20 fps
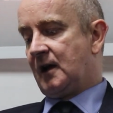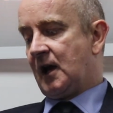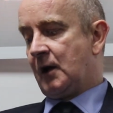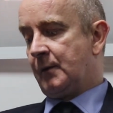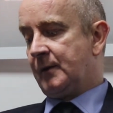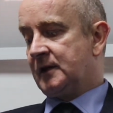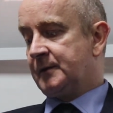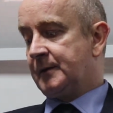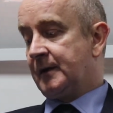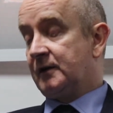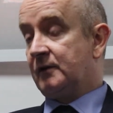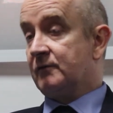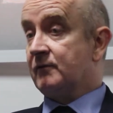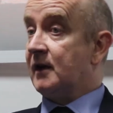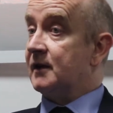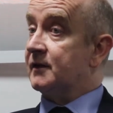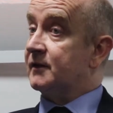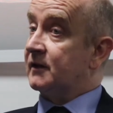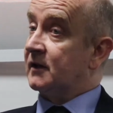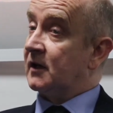And we expected
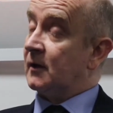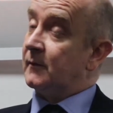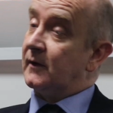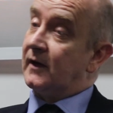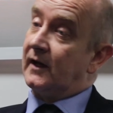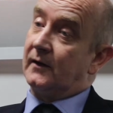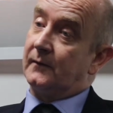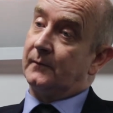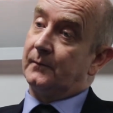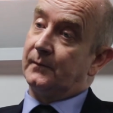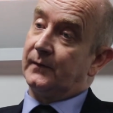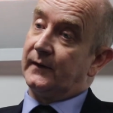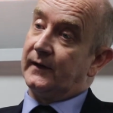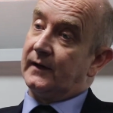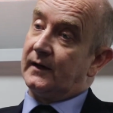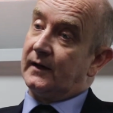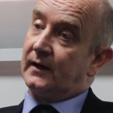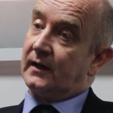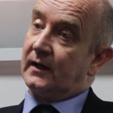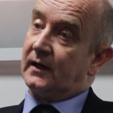rates to come down.
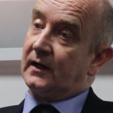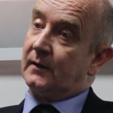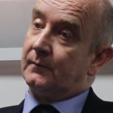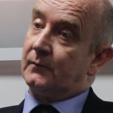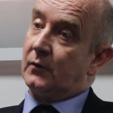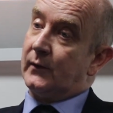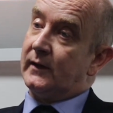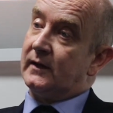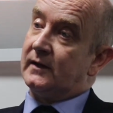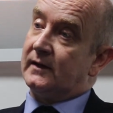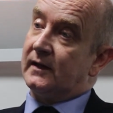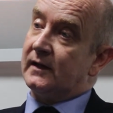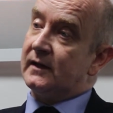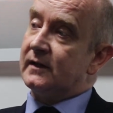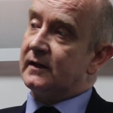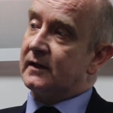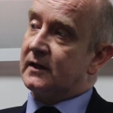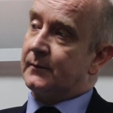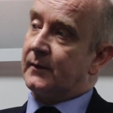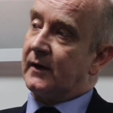But we
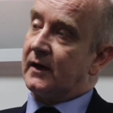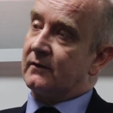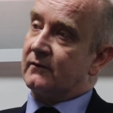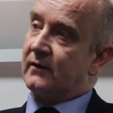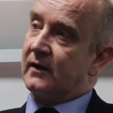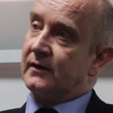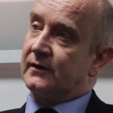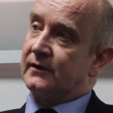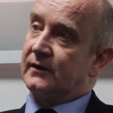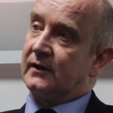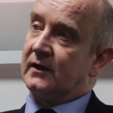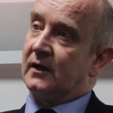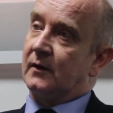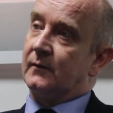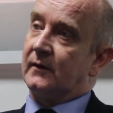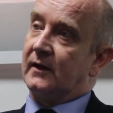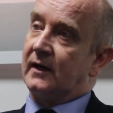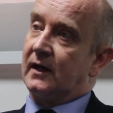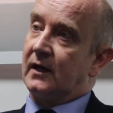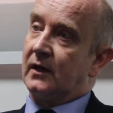didn't expect rates to
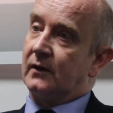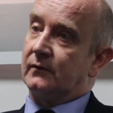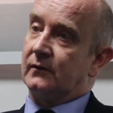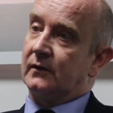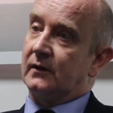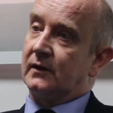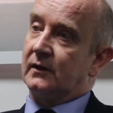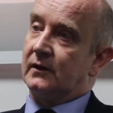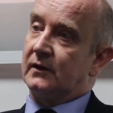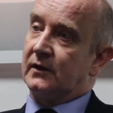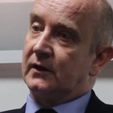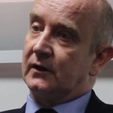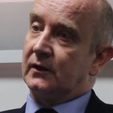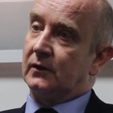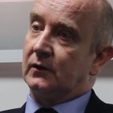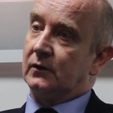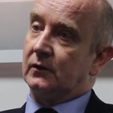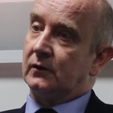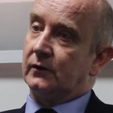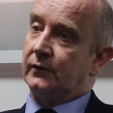come down
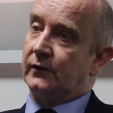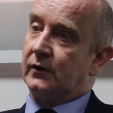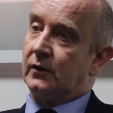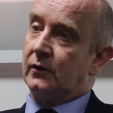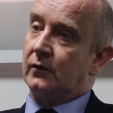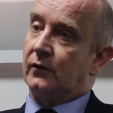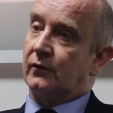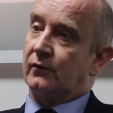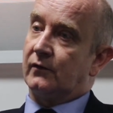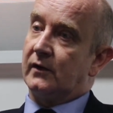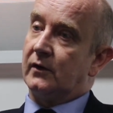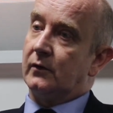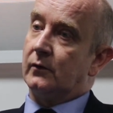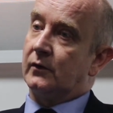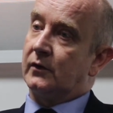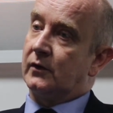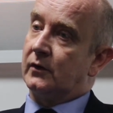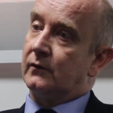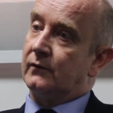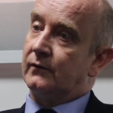until Q3
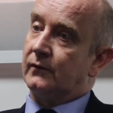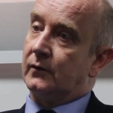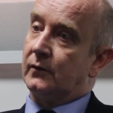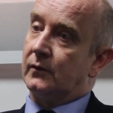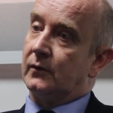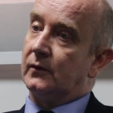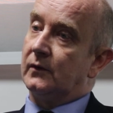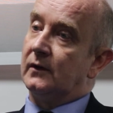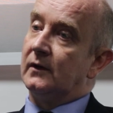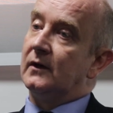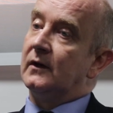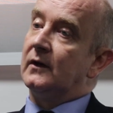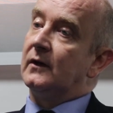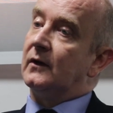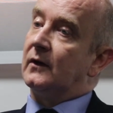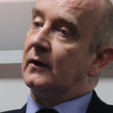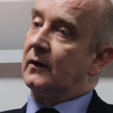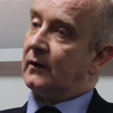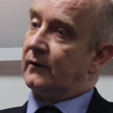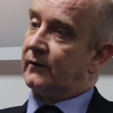or Q4
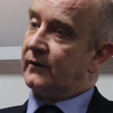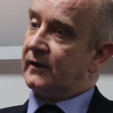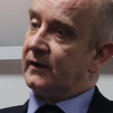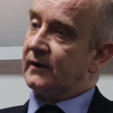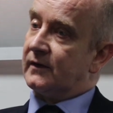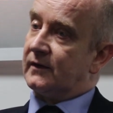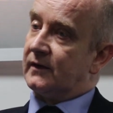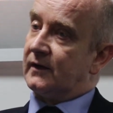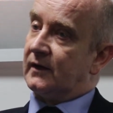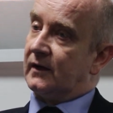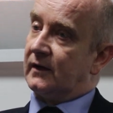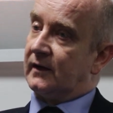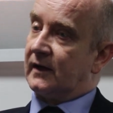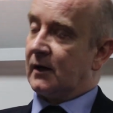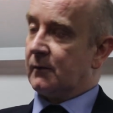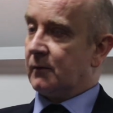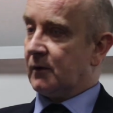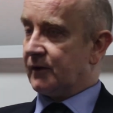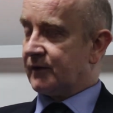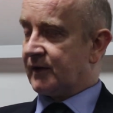of this year.
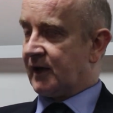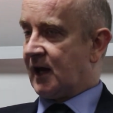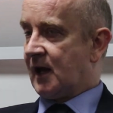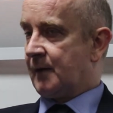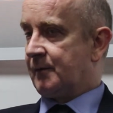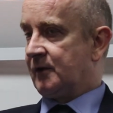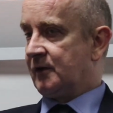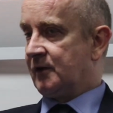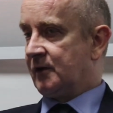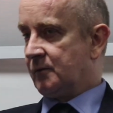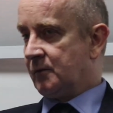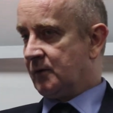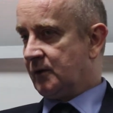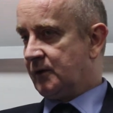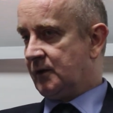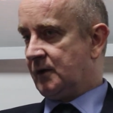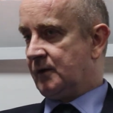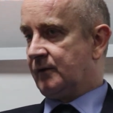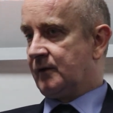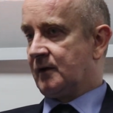Now what's happened, and
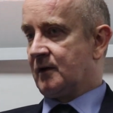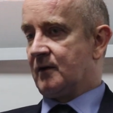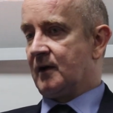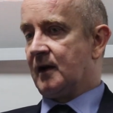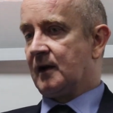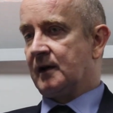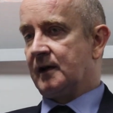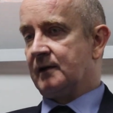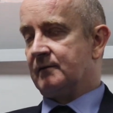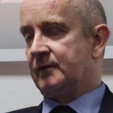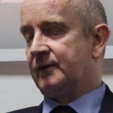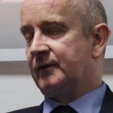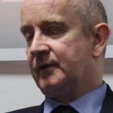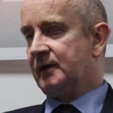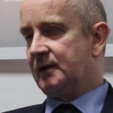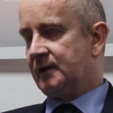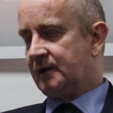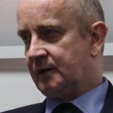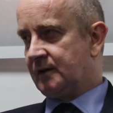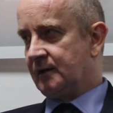what you've correctly
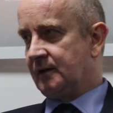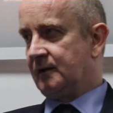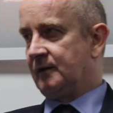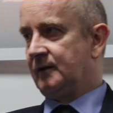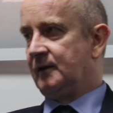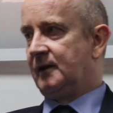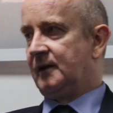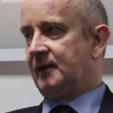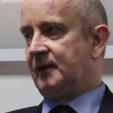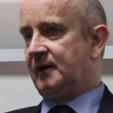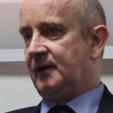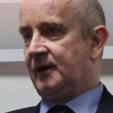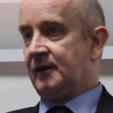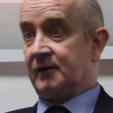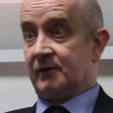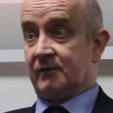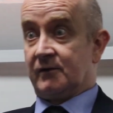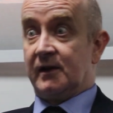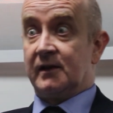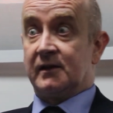referred to, is
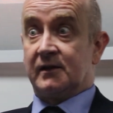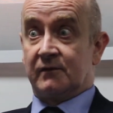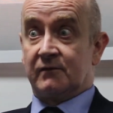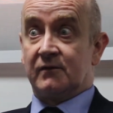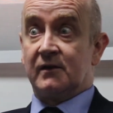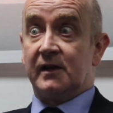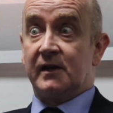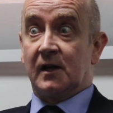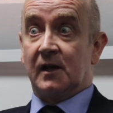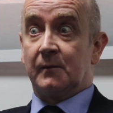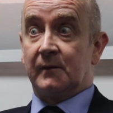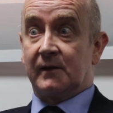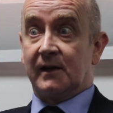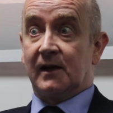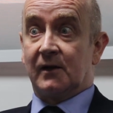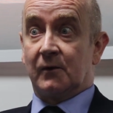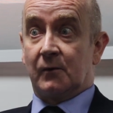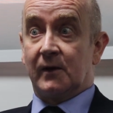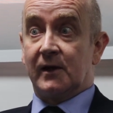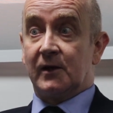that rates have come
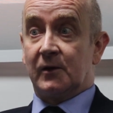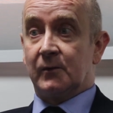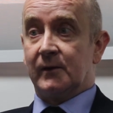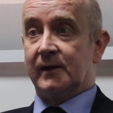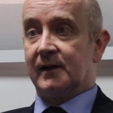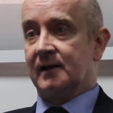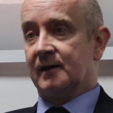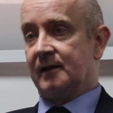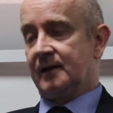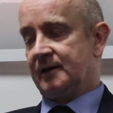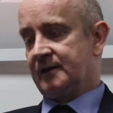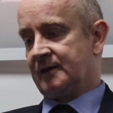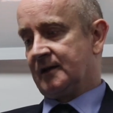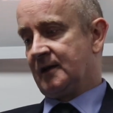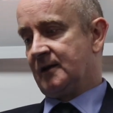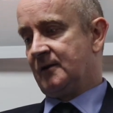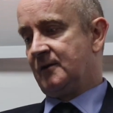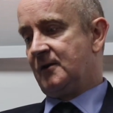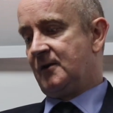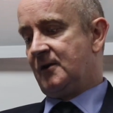down quite quickly.
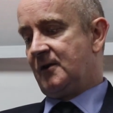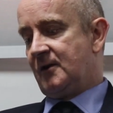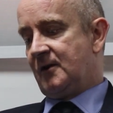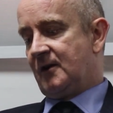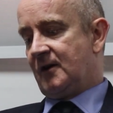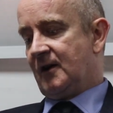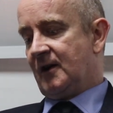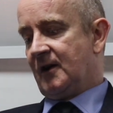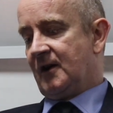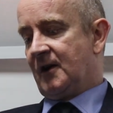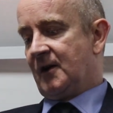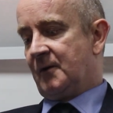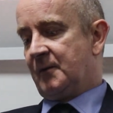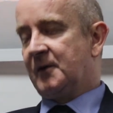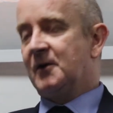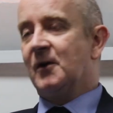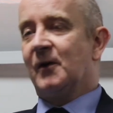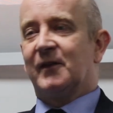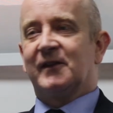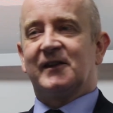So
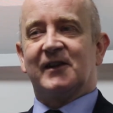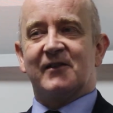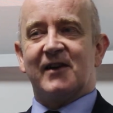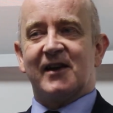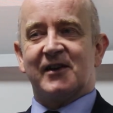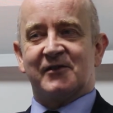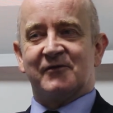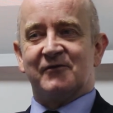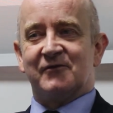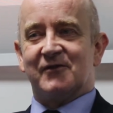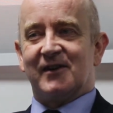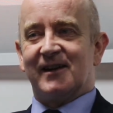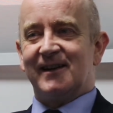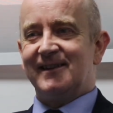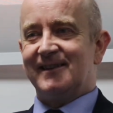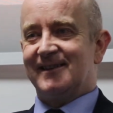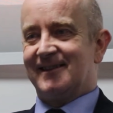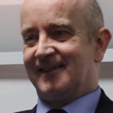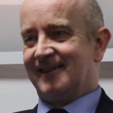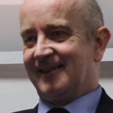we got the direction
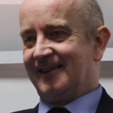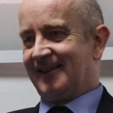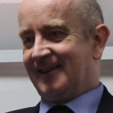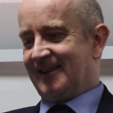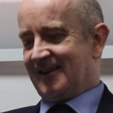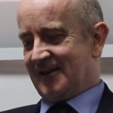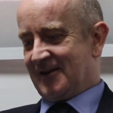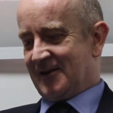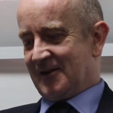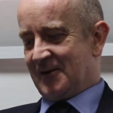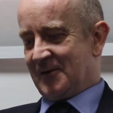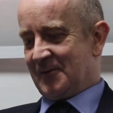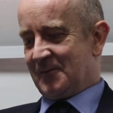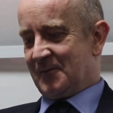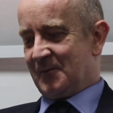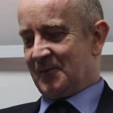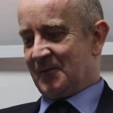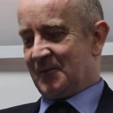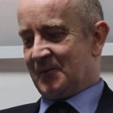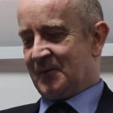right,
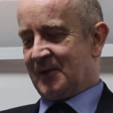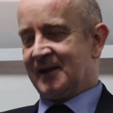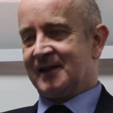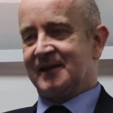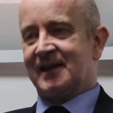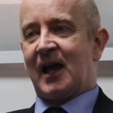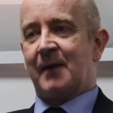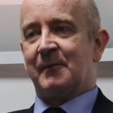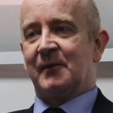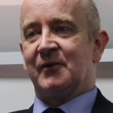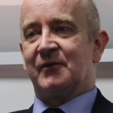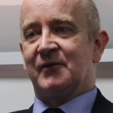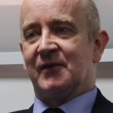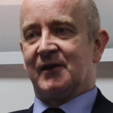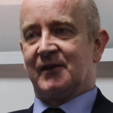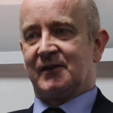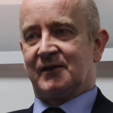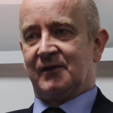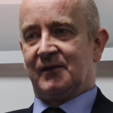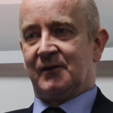but it's happening
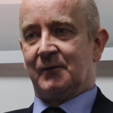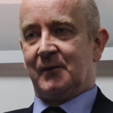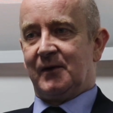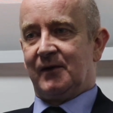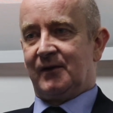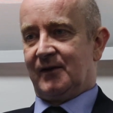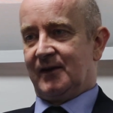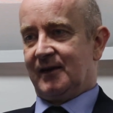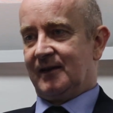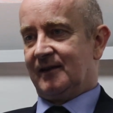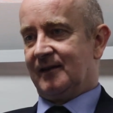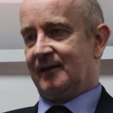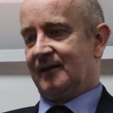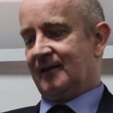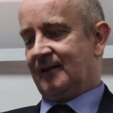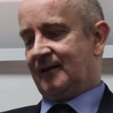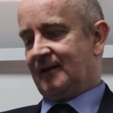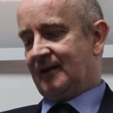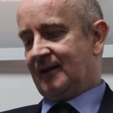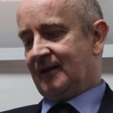faster than we think,
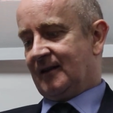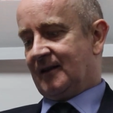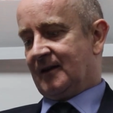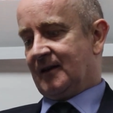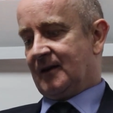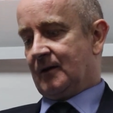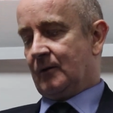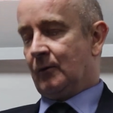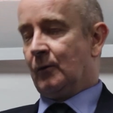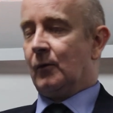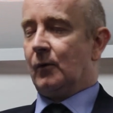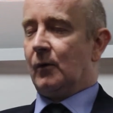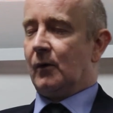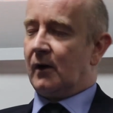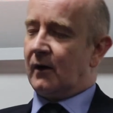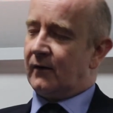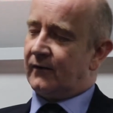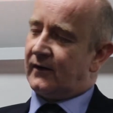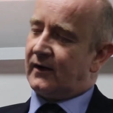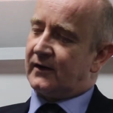or
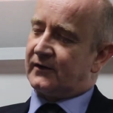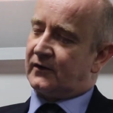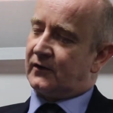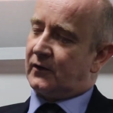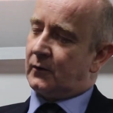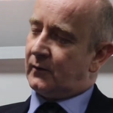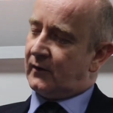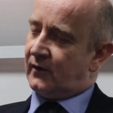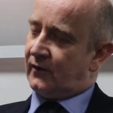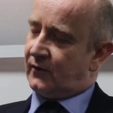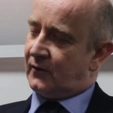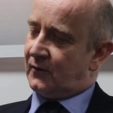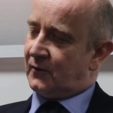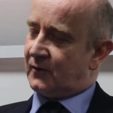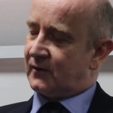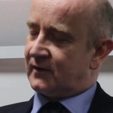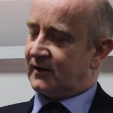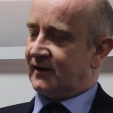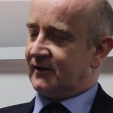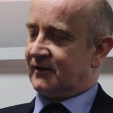faster than we
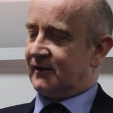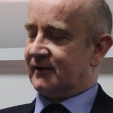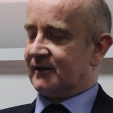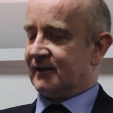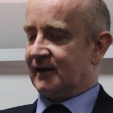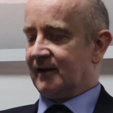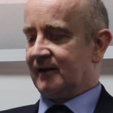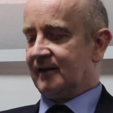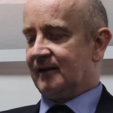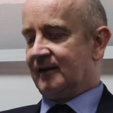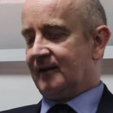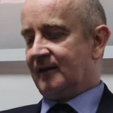thought, I should say.